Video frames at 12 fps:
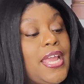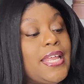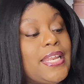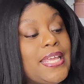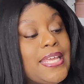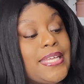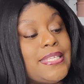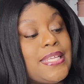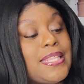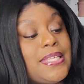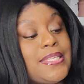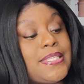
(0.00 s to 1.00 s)
it is
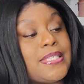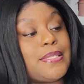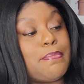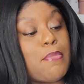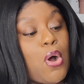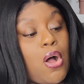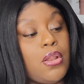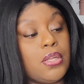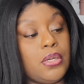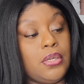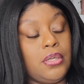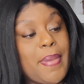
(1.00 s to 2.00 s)
this
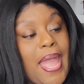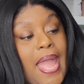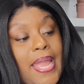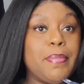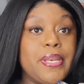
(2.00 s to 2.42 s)
smaller bag